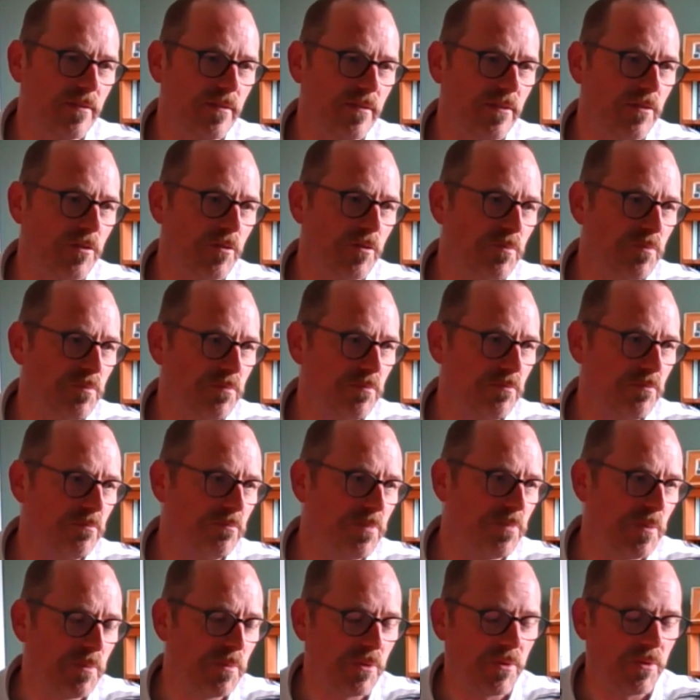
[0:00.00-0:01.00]
you know,
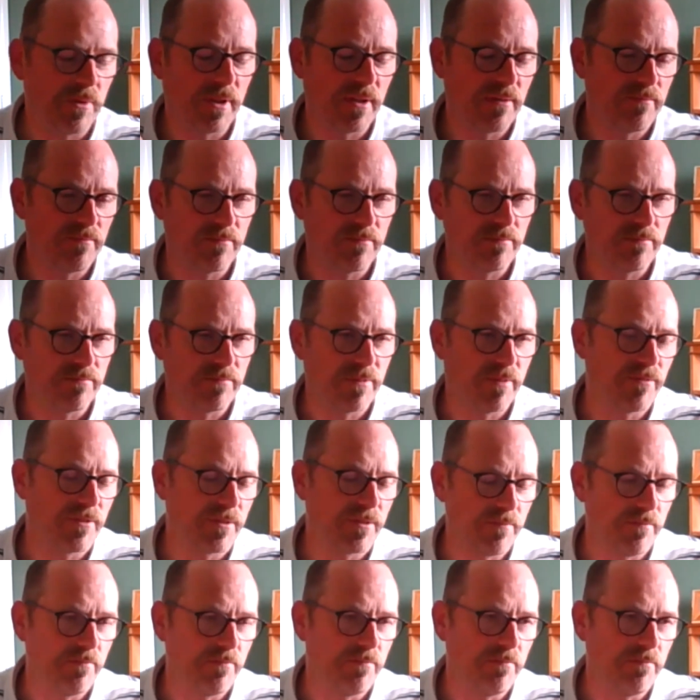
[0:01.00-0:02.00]
people have
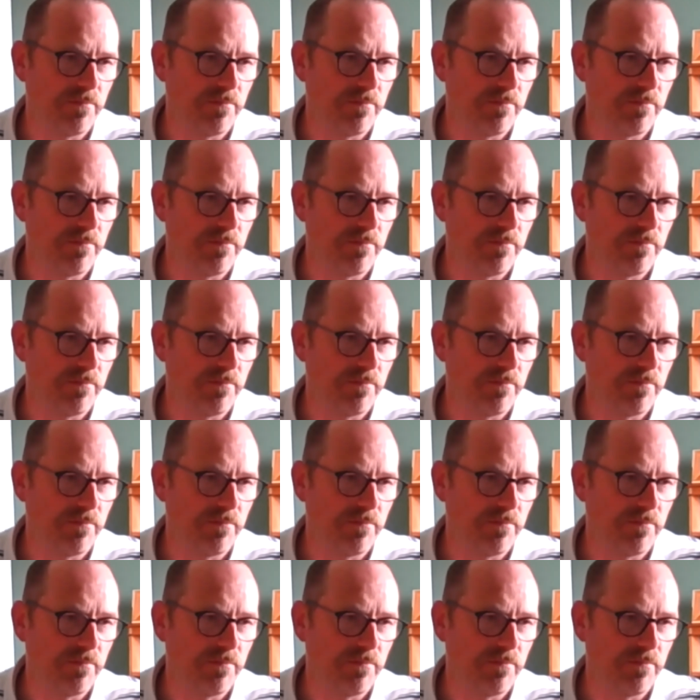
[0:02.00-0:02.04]
to